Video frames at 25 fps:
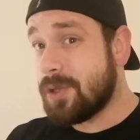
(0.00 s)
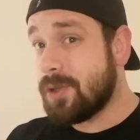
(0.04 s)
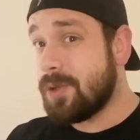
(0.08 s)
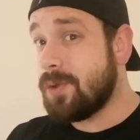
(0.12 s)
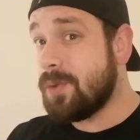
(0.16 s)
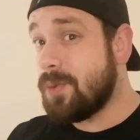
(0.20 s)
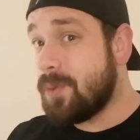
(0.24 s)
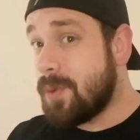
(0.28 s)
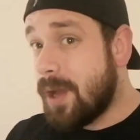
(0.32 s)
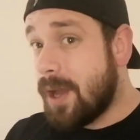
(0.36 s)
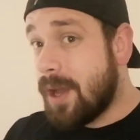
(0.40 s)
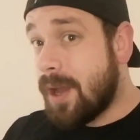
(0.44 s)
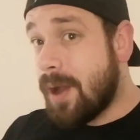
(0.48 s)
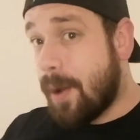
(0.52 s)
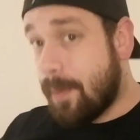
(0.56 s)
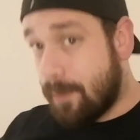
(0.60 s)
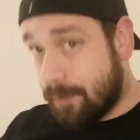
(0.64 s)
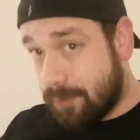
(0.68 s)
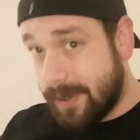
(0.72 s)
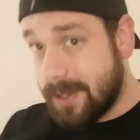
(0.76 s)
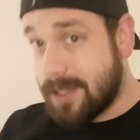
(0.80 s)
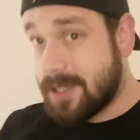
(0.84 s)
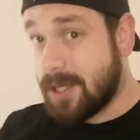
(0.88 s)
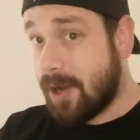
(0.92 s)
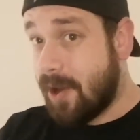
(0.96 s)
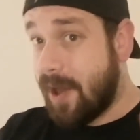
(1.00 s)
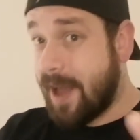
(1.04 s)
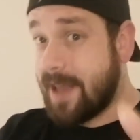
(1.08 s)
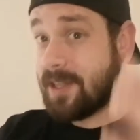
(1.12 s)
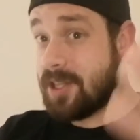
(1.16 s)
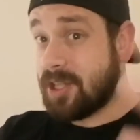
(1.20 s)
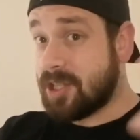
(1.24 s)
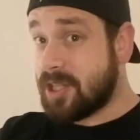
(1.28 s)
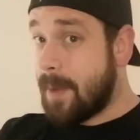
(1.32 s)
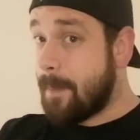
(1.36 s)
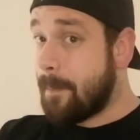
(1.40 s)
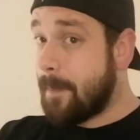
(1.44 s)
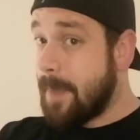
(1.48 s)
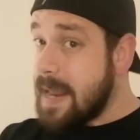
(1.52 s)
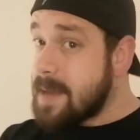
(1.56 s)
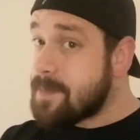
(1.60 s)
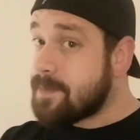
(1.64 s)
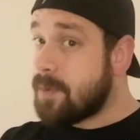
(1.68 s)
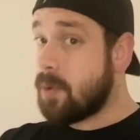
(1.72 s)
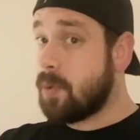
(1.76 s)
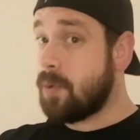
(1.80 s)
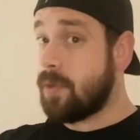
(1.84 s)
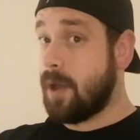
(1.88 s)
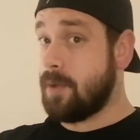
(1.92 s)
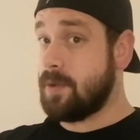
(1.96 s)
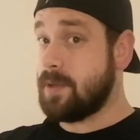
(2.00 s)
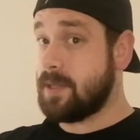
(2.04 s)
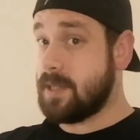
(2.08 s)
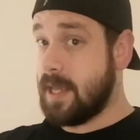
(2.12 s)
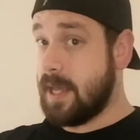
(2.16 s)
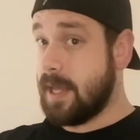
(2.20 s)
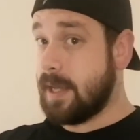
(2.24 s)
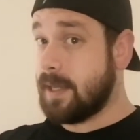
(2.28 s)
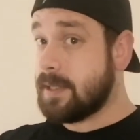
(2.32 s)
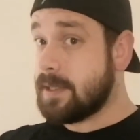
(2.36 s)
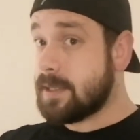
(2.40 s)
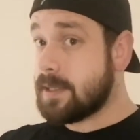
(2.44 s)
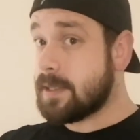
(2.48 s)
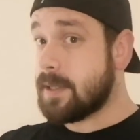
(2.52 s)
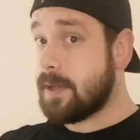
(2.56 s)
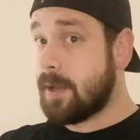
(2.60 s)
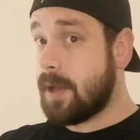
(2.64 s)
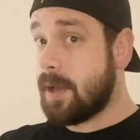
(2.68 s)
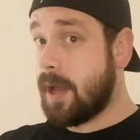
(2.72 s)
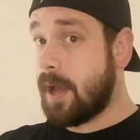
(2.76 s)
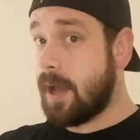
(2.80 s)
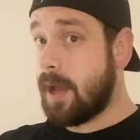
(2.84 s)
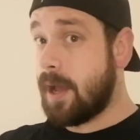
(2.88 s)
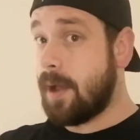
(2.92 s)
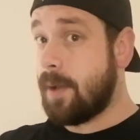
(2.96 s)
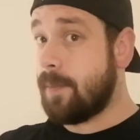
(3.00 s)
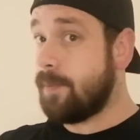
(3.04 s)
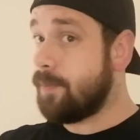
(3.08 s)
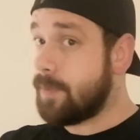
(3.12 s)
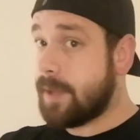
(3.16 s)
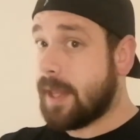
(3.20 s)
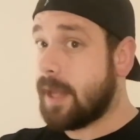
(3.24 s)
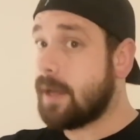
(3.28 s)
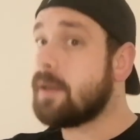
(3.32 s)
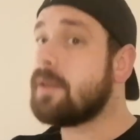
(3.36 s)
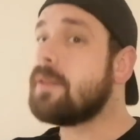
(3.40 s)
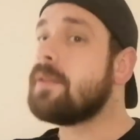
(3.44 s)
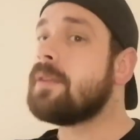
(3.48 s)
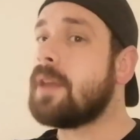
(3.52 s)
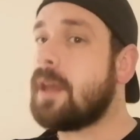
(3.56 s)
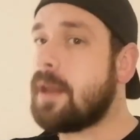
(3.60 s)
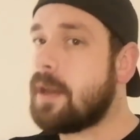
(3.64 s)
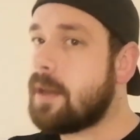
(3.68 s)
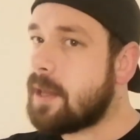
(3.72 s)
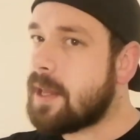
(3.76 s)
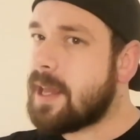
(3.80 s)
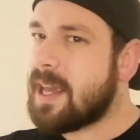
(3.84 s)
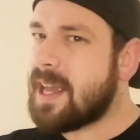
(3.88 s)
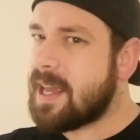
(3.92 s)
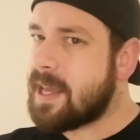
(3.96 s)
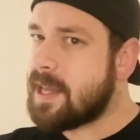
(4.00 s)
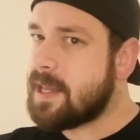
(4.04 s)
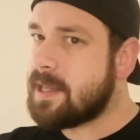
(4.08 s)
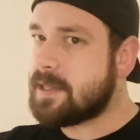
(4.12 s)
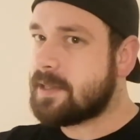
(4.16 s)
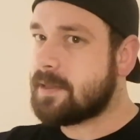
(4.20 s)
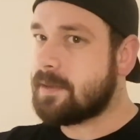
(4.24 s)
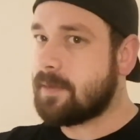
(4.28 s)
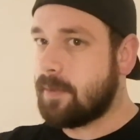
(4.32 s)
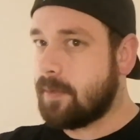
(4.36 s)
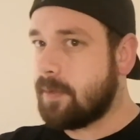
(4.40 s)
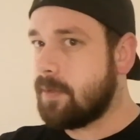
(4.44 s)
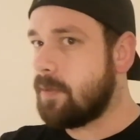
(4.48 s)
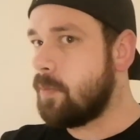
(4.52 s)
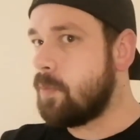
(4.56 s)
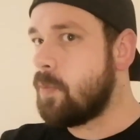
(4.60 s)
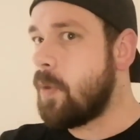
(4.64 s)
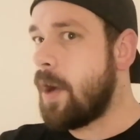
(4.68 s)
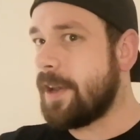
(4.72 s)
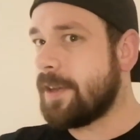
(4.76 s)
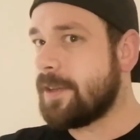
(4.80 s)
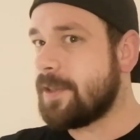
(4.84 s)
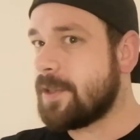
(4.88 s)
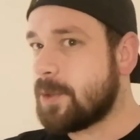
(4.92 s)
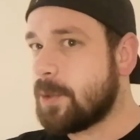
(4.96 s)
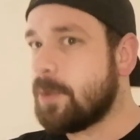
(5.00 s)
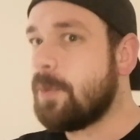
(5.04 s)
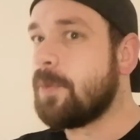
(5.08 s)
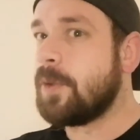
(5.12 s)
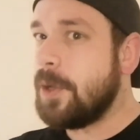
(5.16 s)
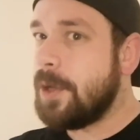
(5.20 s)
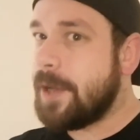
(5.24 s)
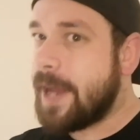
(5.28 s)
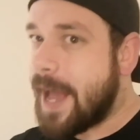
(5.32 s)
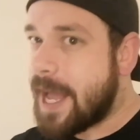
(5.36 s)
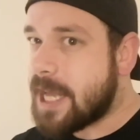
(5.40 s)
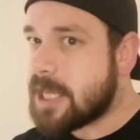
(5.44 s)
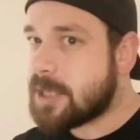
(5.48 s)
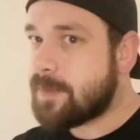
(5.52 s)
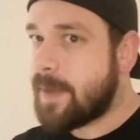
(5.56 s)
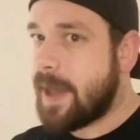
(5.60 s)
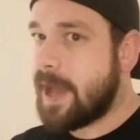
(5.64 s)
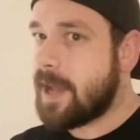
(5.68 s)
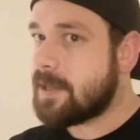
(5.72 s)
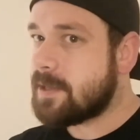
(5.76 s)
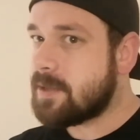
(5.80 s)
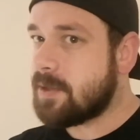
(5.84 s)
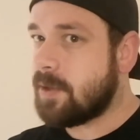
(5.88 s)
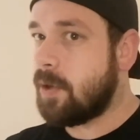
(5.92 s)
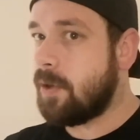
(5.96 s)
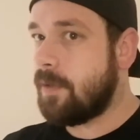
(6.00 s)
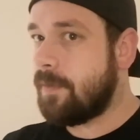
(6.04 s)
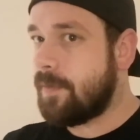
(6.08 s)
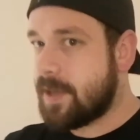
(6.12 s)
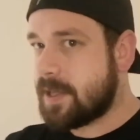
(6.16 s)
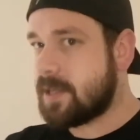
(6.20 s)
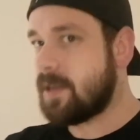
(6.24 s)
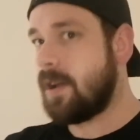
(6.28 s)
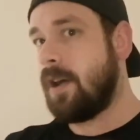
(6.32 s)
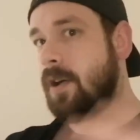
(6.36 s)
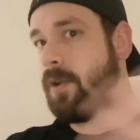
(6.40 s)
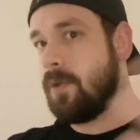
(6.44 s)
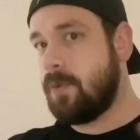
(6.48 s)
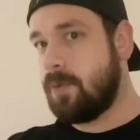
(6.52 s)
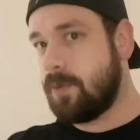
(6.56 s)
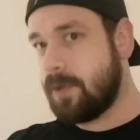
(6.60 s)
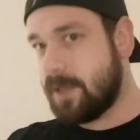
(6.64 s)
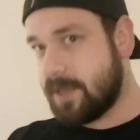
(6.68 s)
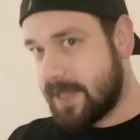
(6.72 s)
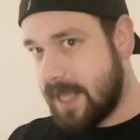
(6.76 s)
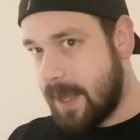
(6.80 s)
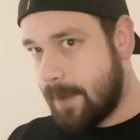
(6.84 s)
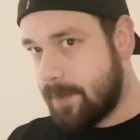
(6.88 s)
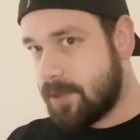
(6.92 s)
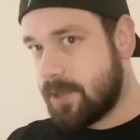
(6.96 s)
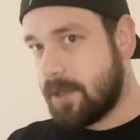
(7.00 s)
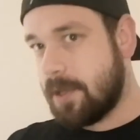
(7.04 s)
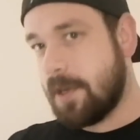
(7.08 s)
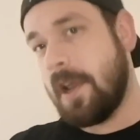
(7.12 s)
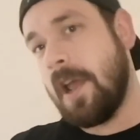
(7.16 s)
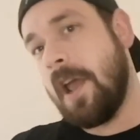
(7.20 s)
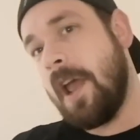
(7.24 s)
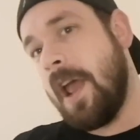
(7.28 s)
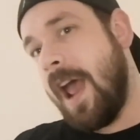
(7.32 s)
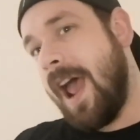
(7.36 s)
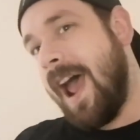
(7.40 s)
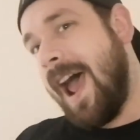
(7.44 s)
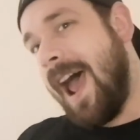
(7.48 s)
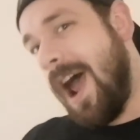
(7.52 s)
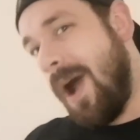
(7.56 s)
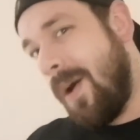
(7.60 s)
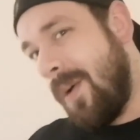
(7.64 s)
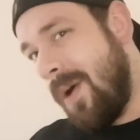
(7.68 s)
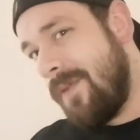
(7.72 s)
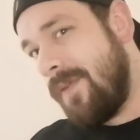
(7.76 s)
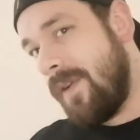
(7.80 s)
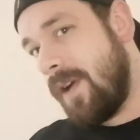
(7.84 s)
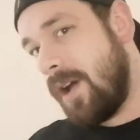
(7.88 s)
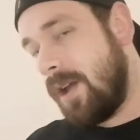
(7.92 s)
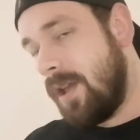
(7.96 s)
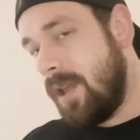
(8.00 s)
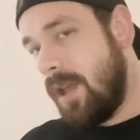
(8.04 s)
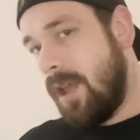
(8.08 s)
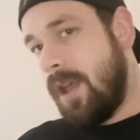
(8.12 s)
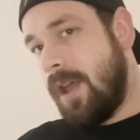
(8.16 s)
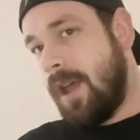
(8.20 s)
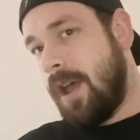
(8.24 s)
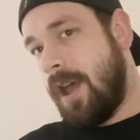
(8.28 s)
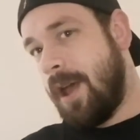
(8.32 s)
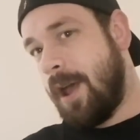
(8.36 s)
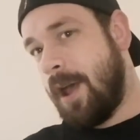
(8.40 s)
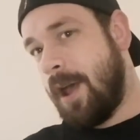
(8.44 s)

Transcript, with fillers: to bring to light to some people those things, um, then then it is one sort of good aspect of this whole deception. However,